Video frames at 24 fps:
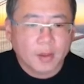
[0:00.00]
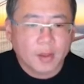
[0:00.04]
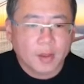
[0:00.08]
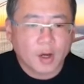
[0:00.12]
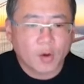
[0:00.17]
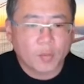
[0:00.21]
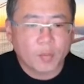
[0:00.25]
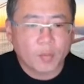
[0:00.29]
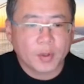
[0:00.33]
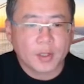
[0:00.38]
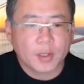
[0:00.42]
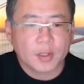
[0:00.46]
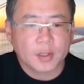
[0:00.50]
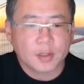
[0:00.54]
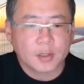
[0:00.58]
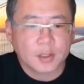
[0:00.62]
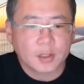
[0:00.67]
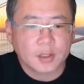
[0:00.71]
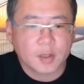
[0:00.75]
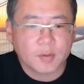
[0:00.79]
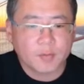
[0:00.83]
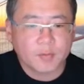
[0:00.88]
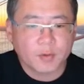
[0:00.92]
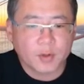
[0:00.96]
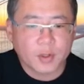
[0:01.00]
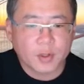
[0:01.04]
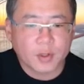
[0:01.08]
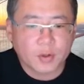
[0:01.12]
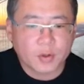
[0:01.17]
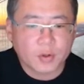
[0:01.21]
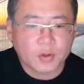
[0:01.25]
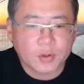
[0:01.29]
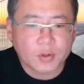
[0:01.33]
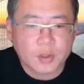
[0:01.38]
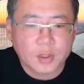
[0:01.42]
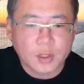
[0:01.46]
The operating system we
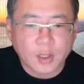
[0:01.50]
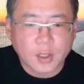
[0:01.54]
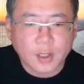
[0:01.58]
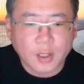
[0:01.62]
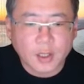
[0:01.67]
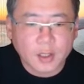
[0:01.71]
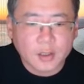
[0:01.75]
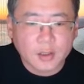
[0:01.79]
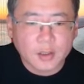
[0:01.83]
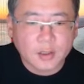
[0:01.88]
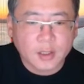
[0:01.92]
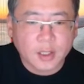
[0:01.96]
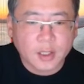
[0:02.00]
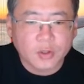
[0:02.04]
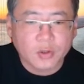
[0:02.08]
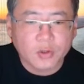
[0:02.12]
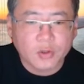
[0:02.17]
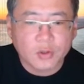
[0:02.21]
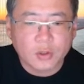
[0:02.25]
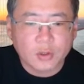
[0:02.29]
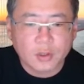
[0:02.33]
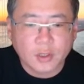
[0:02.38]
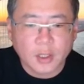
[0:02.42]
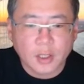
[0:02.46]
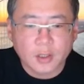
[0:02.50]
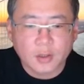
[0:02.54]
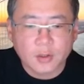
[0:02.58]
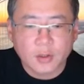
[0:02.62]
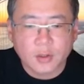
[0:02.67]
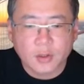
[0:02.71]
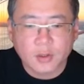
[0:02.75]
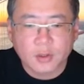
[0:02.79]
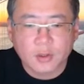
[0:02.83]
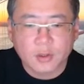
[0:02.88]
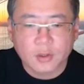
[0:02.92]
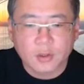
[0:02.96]
used is
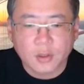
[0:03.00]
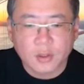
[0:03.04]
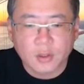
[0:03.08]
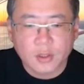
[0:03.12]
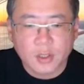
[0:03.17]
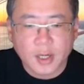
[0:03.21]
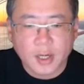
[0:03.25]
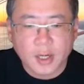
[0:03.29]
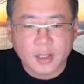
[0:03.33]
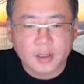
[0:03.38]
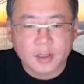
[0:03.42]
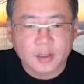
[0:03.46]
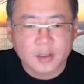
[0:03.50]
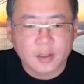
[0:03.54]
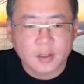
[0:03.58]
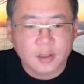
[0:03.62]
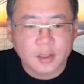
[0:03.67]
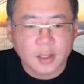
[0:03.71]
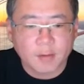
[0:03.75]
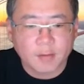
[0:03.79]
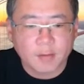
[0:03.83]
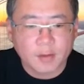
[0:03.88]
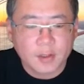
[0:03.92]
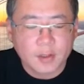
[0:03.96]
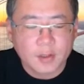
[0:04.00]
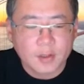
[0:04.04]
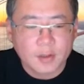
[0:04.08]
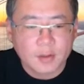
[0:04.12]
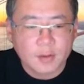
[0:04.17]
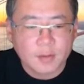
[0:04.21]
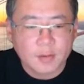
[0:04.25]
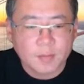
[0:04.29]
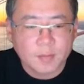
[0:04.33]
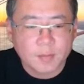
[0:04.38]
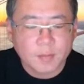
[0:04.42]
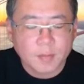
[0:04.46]
CentOS 7,
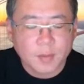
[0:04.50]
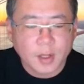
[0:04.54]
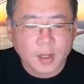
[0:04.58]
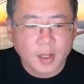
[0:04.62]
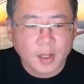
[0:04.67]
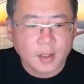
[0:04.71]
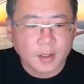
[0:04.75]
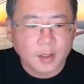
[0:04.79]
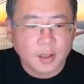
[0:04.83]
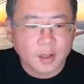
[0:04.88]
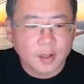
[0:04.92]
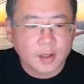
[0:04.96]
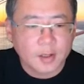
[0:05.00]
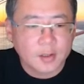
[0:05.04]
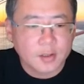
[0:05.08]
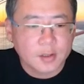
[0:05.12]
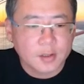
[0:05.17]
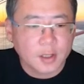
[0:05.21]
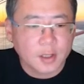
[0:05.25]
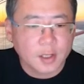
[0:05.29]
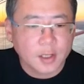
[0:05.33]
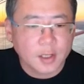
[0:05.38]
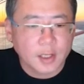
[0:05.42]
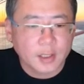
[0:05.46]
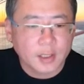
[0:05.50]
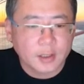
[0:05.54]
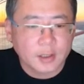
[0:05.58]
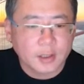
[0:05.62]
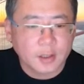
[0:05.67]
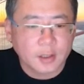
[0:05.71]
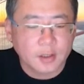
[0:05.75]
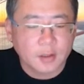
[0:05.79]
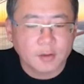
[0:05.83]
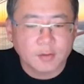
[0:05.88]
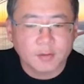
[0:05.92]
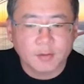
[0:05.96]
and here is the Linux
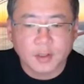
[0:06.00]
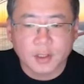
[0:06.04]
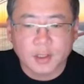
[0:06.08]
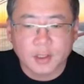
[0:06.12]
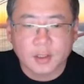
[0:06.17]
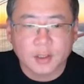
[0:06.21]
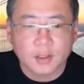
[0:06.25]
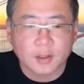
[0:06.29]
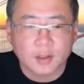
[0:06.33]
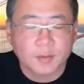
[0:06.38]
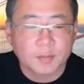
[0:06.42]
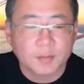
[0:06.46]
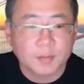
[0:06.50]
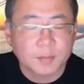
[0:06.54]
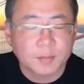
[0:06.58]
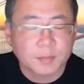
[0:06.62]
kernel version.